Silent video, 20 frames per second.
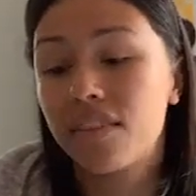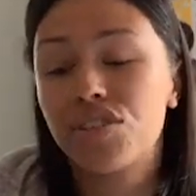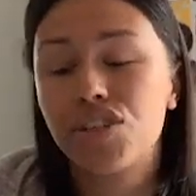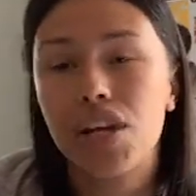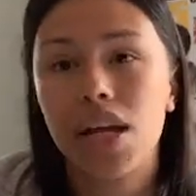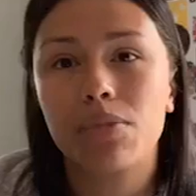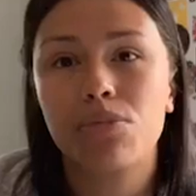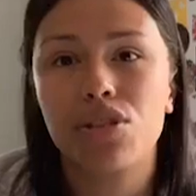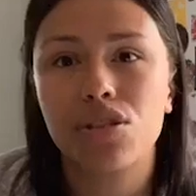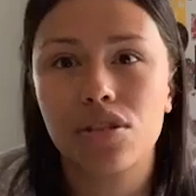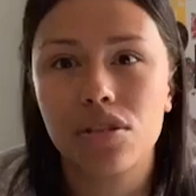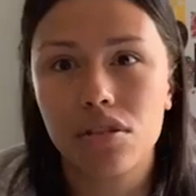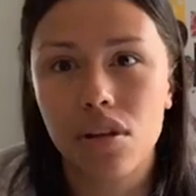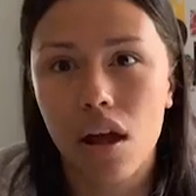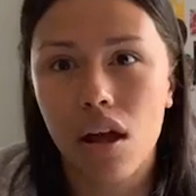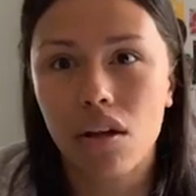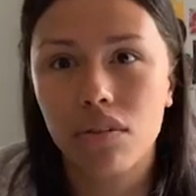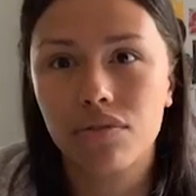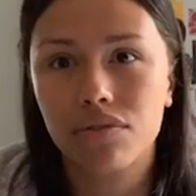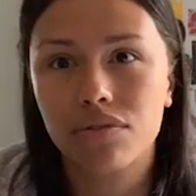shamed
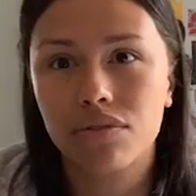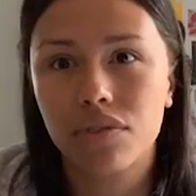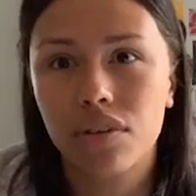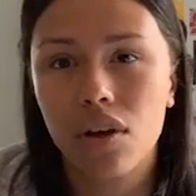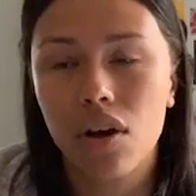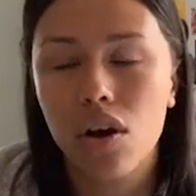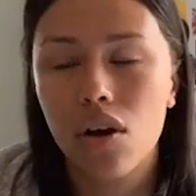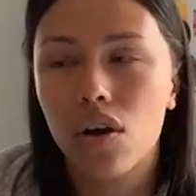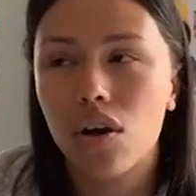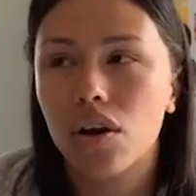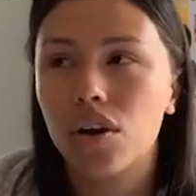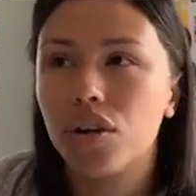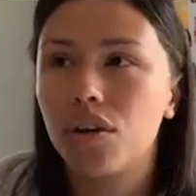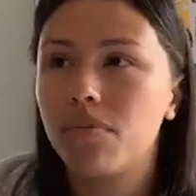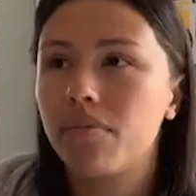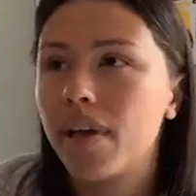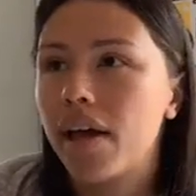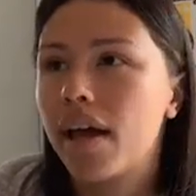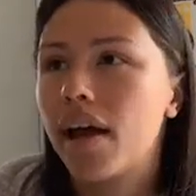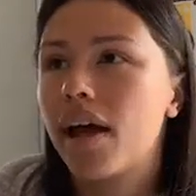yourself, or you
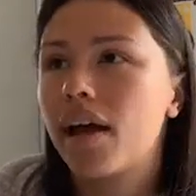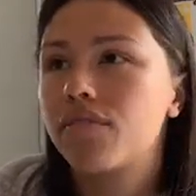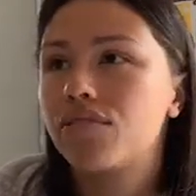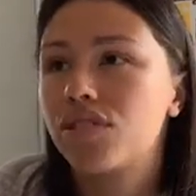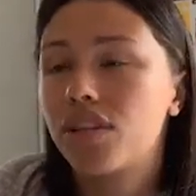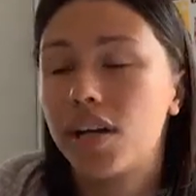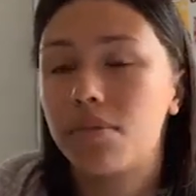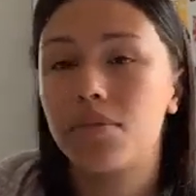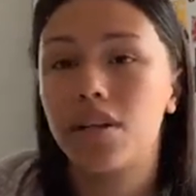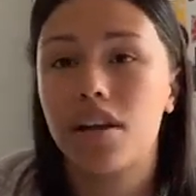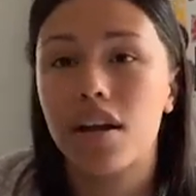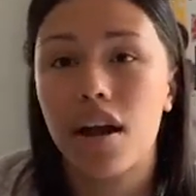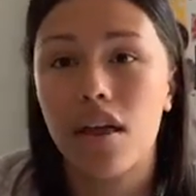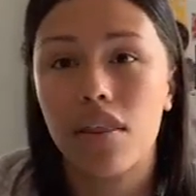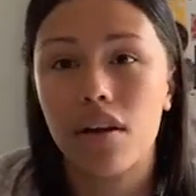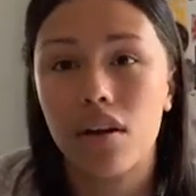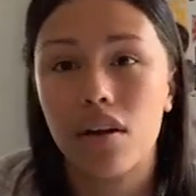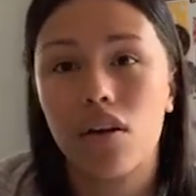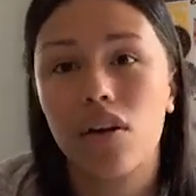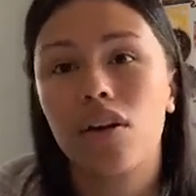may have shamed
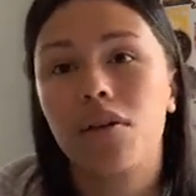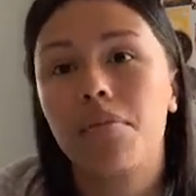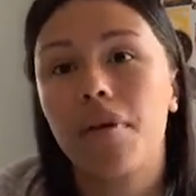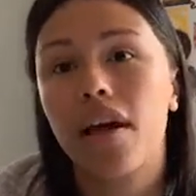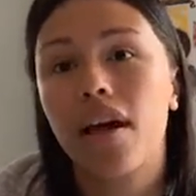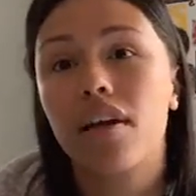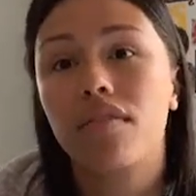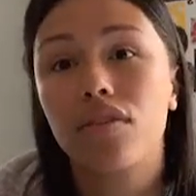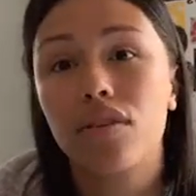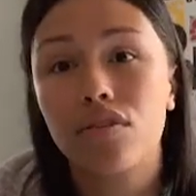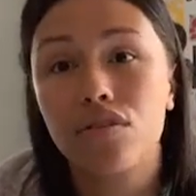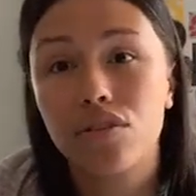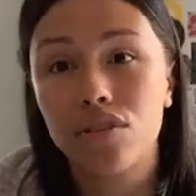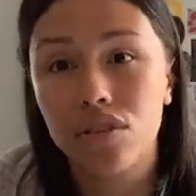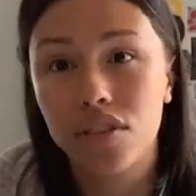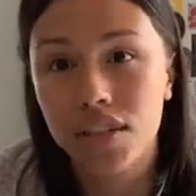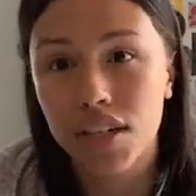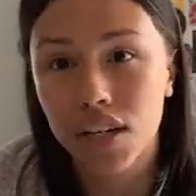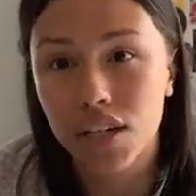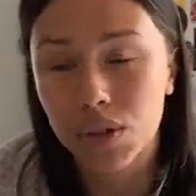another, or you may have used
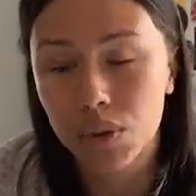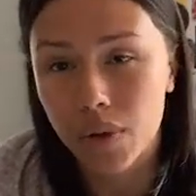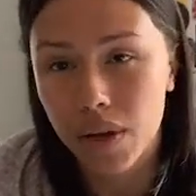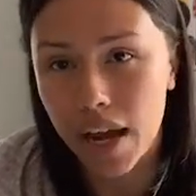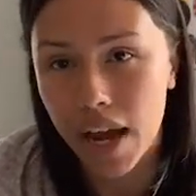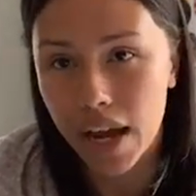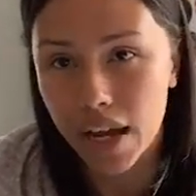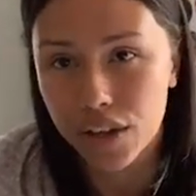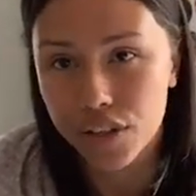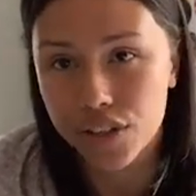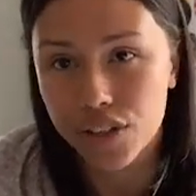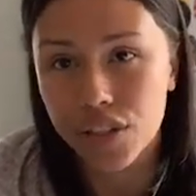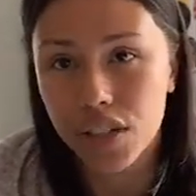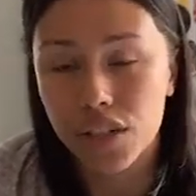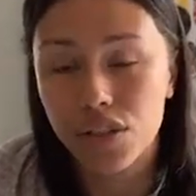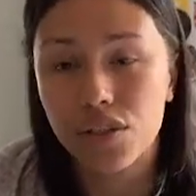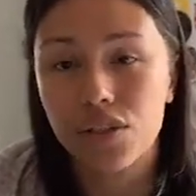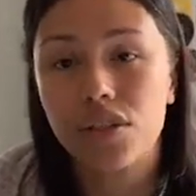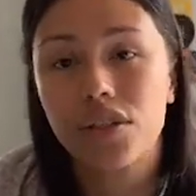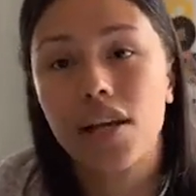your sexual
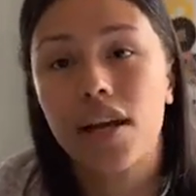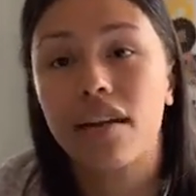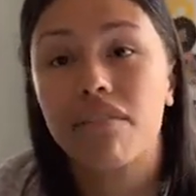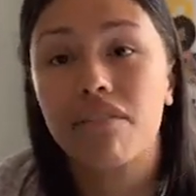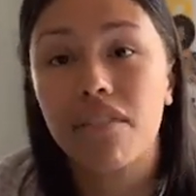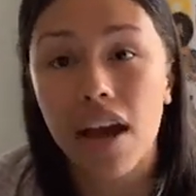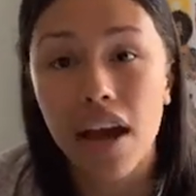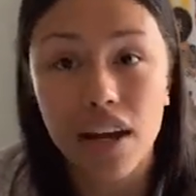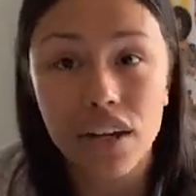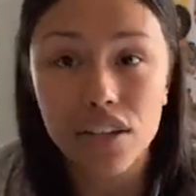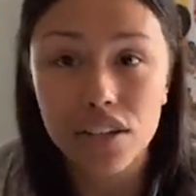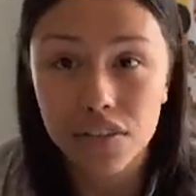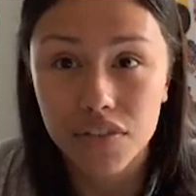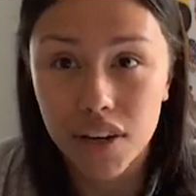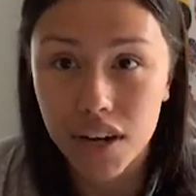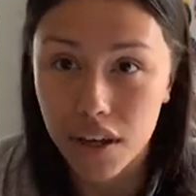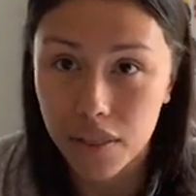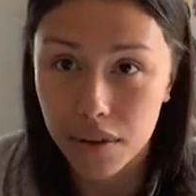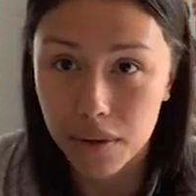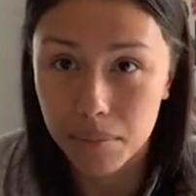energy to take advantage of
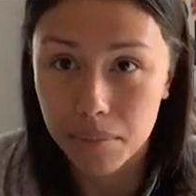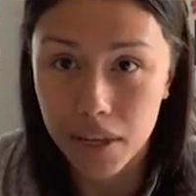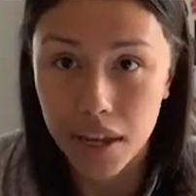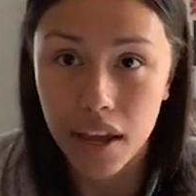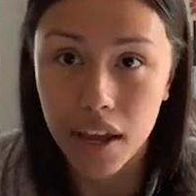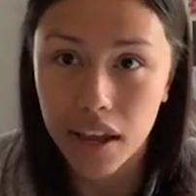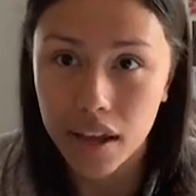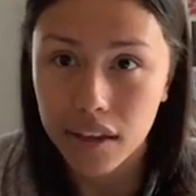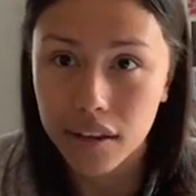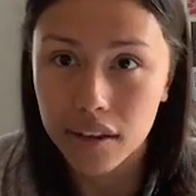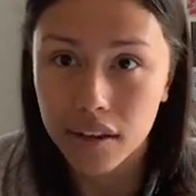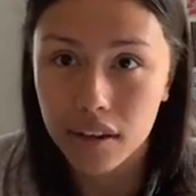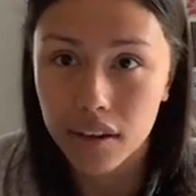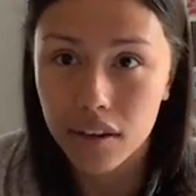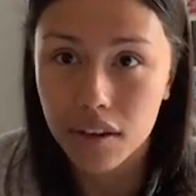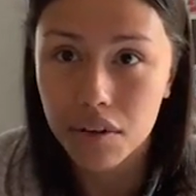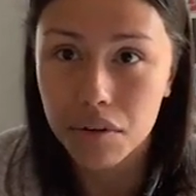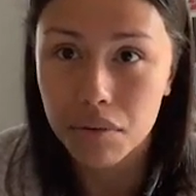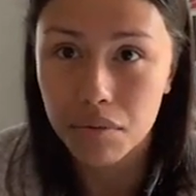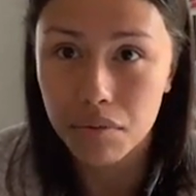another being,
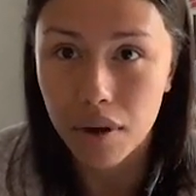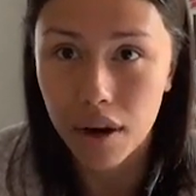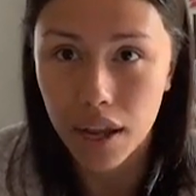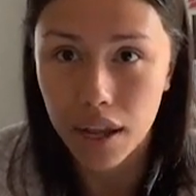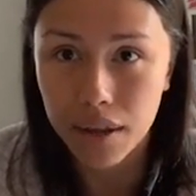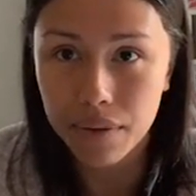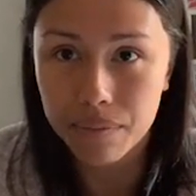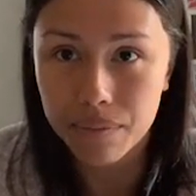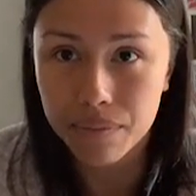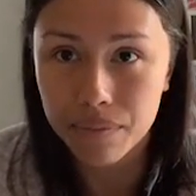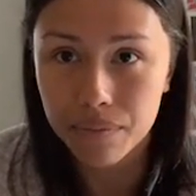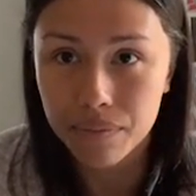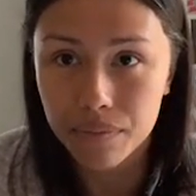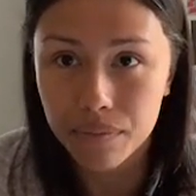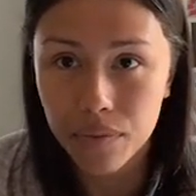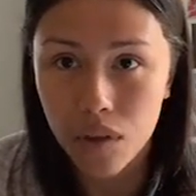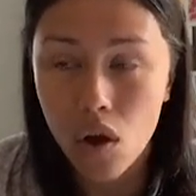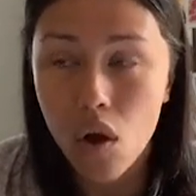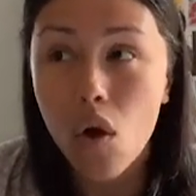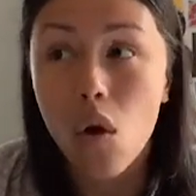right?
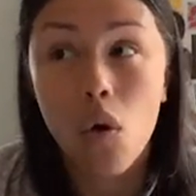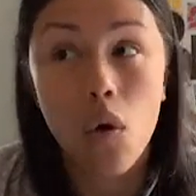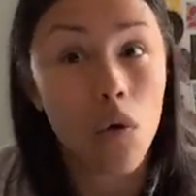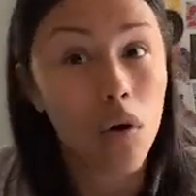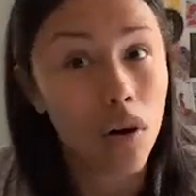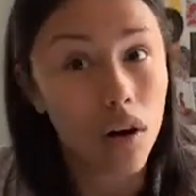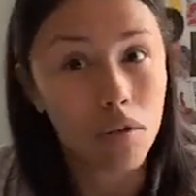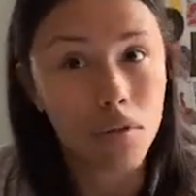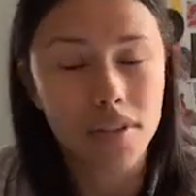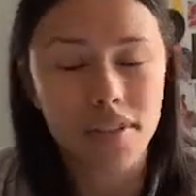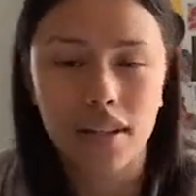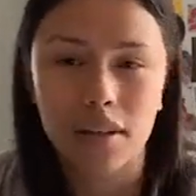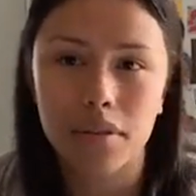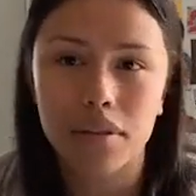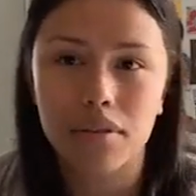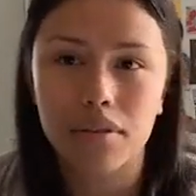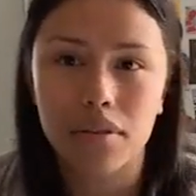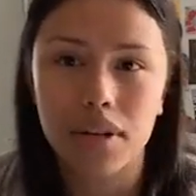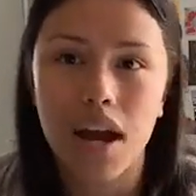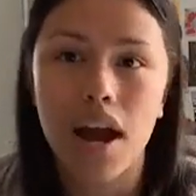Or what's coming
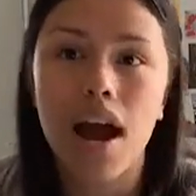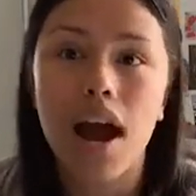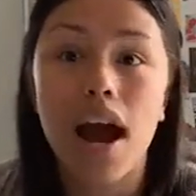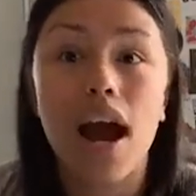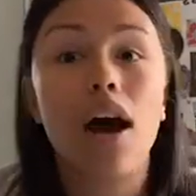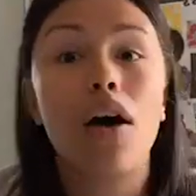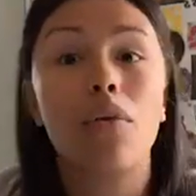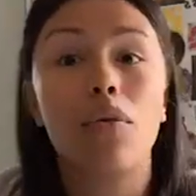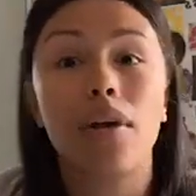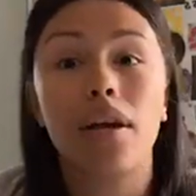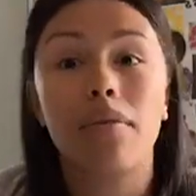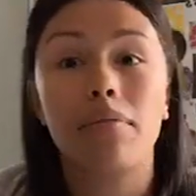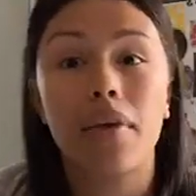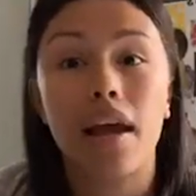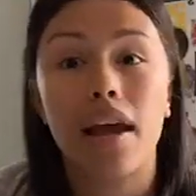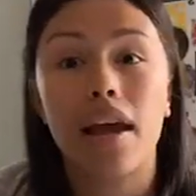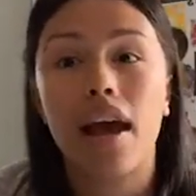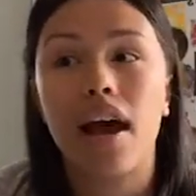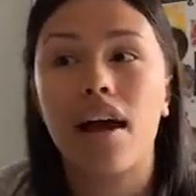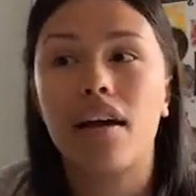through now, how we
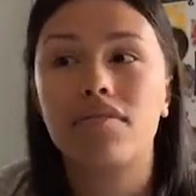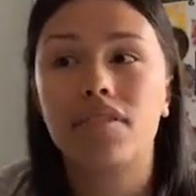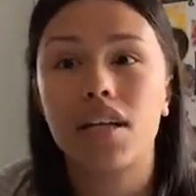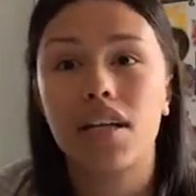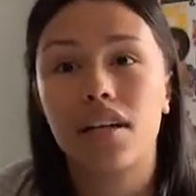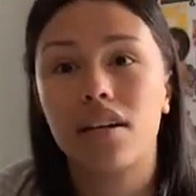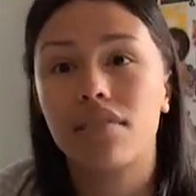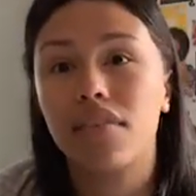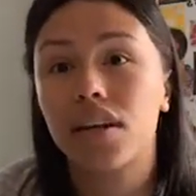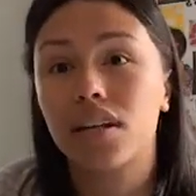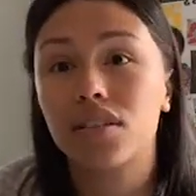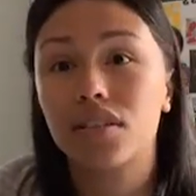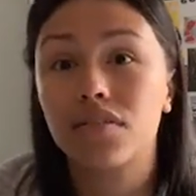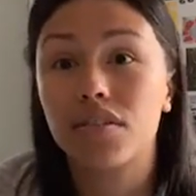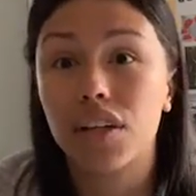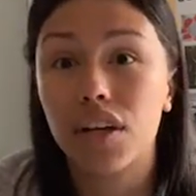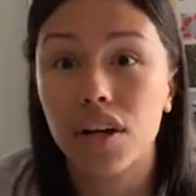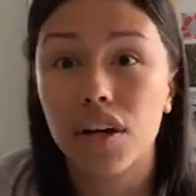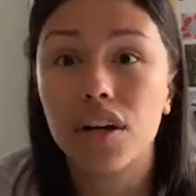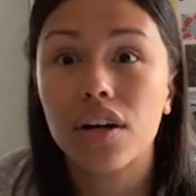may have taken advantage of
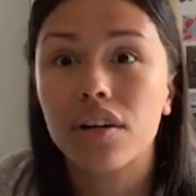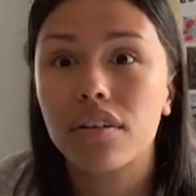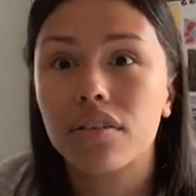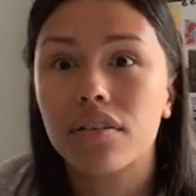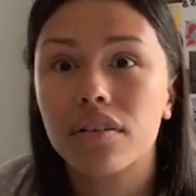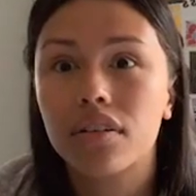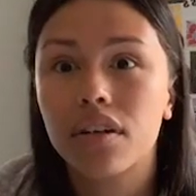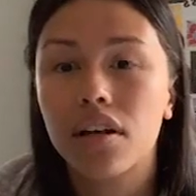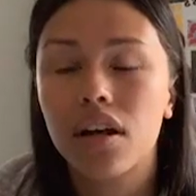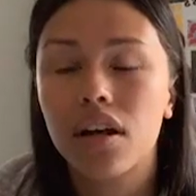the earth.